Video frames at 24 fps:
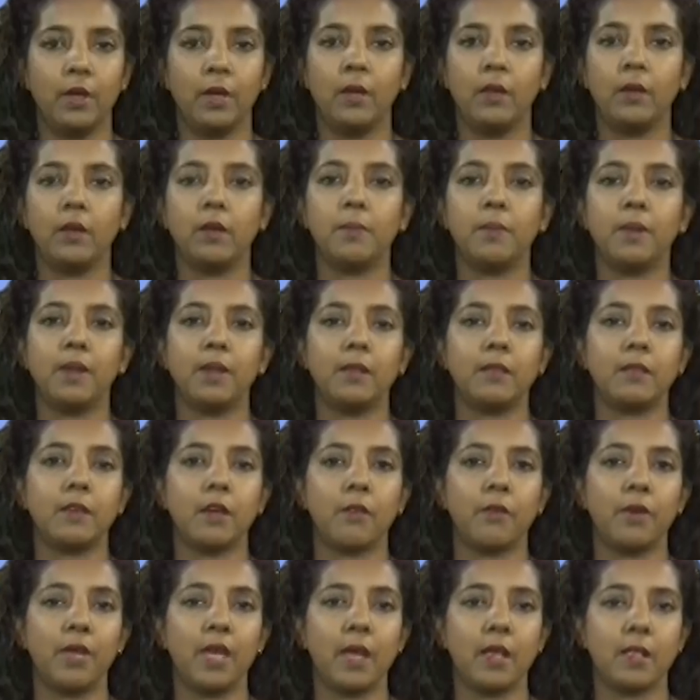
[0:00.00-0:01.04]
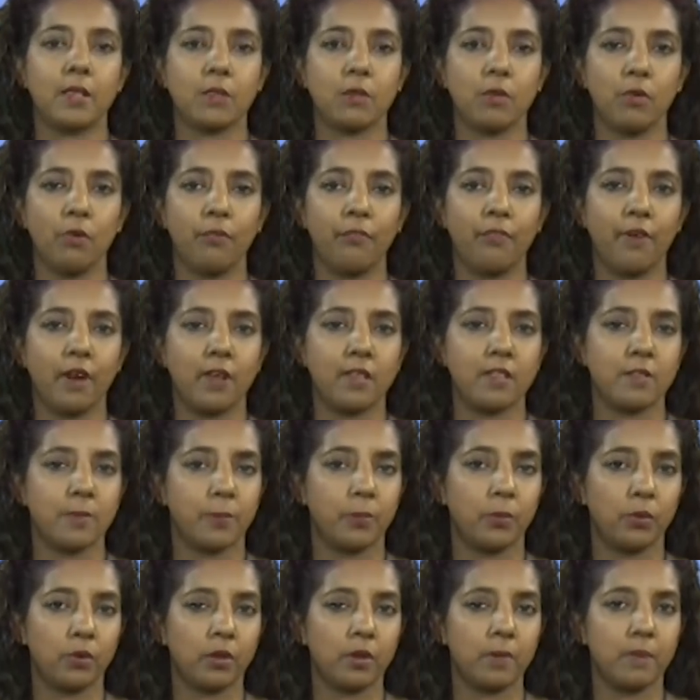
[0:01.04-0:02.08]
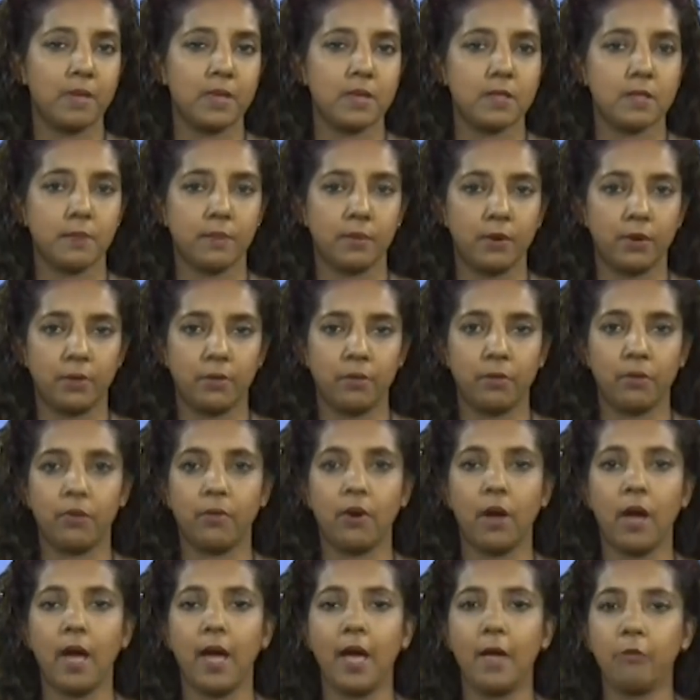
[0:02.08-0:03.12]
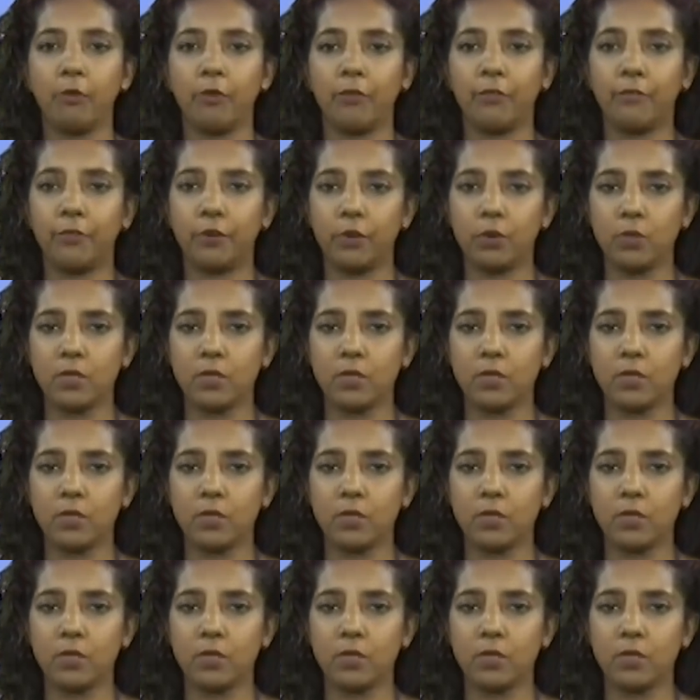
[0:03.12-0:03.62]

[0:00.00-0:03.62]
The military has so far supported Mr. Maduro and refused